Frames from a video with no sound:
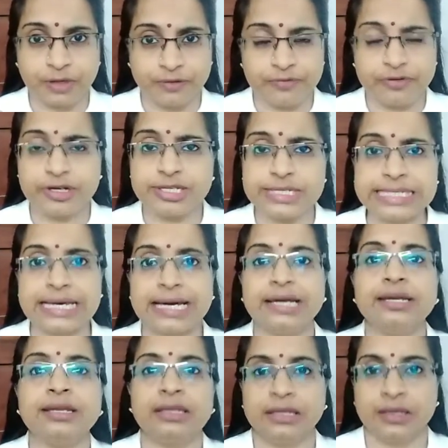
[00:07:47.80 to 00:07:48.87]
first line,
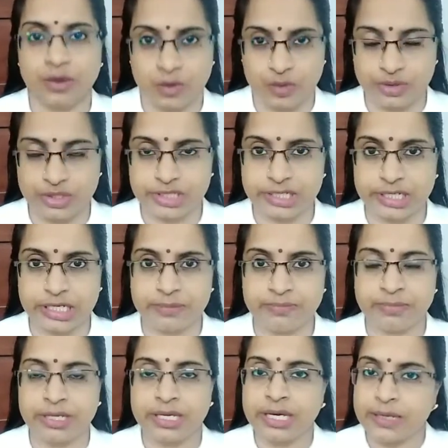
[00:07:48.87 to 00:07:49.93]
the host name.
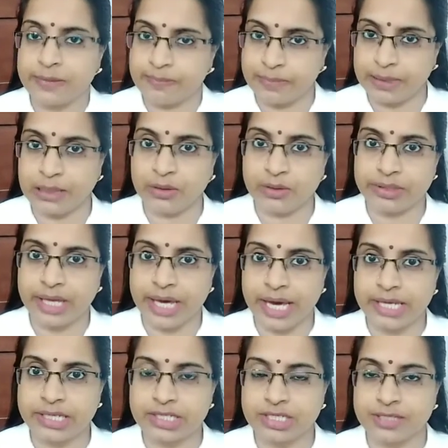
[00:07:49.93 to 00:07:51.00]
Below
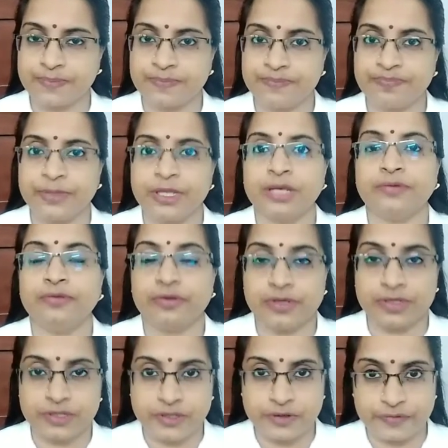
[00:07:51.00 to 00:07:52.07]
that,
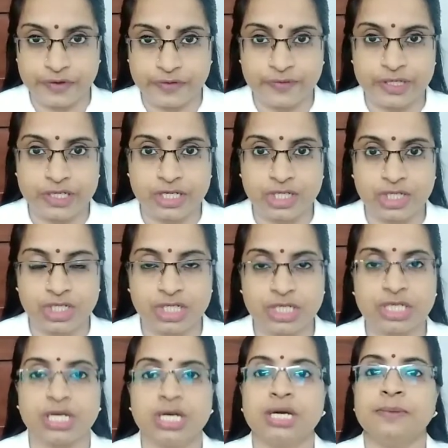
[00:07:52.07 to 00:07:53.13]
words of invitation.
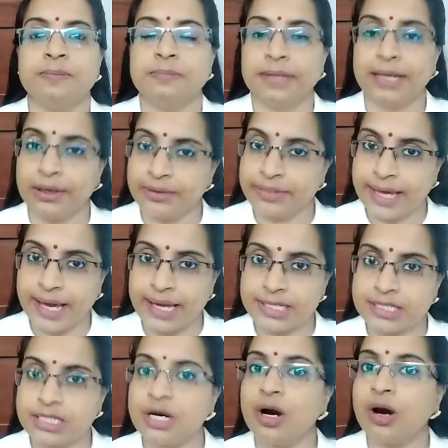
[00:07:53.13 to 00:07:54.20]
Below that,
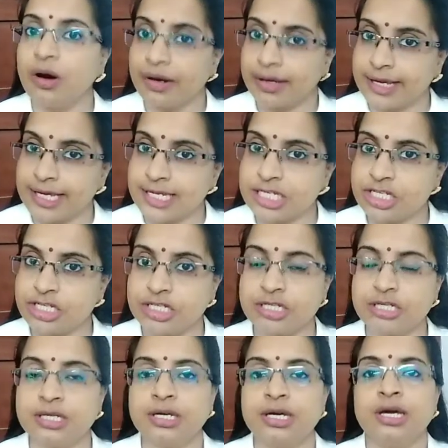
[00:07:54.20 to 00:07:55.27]
occasion.
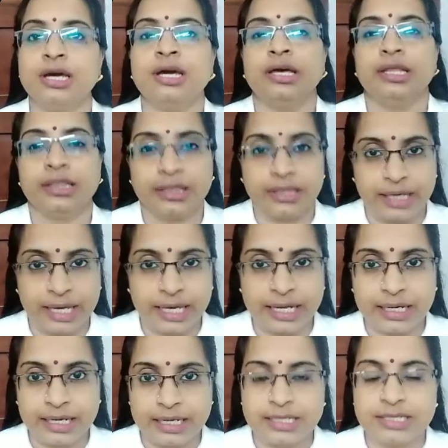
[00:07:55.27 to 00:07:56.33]
Then
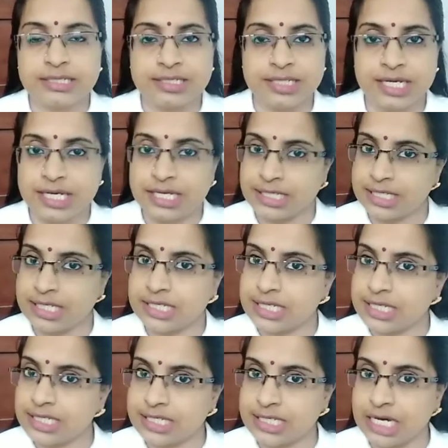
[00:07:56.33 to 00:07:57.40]
day, date
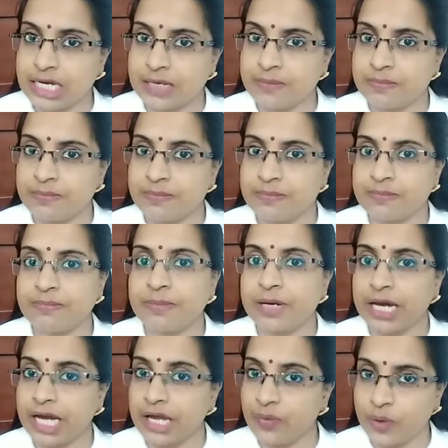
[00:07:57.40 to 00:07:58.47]
and time.
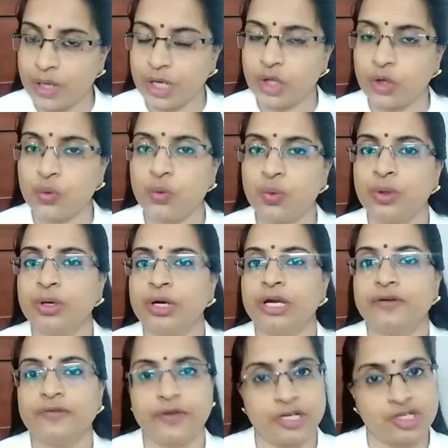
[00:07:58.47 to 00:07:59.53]
And venue,
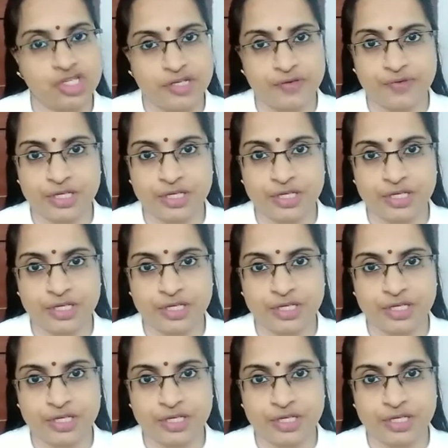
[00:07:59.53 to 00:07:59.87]
if any chief